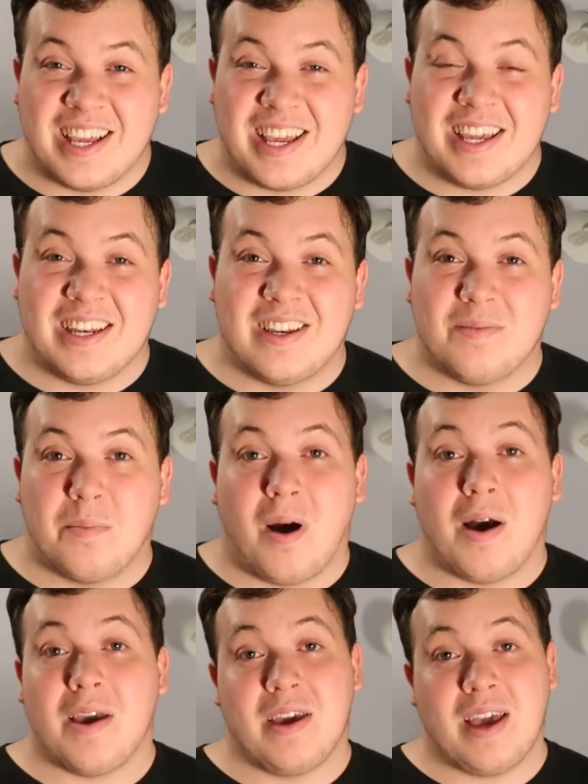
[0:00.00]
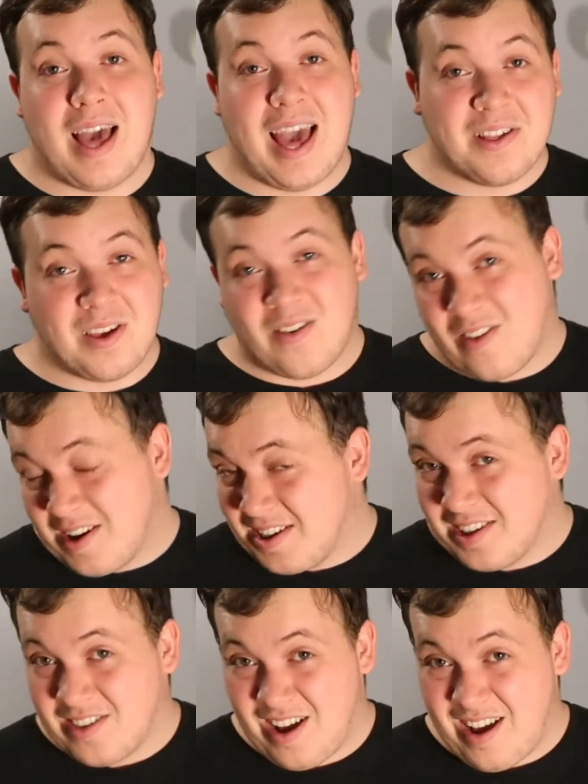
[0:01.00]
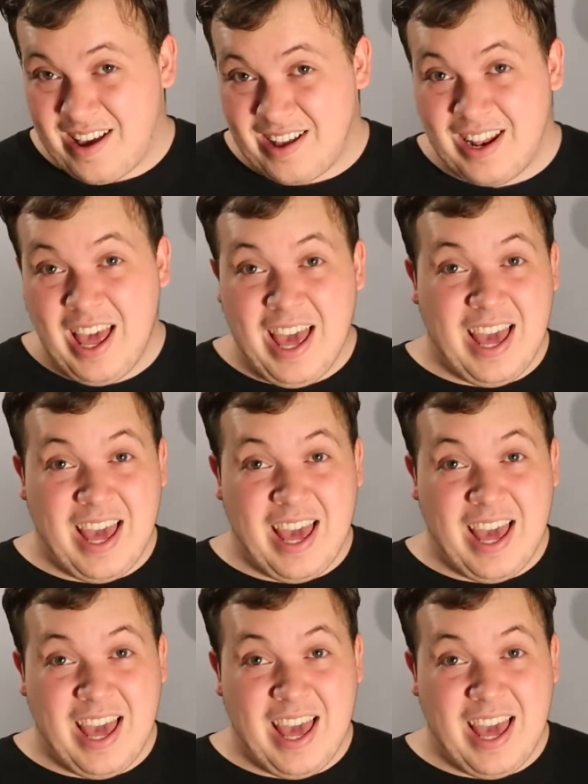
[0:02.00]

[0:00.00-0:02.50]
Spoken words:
in my essay writing style,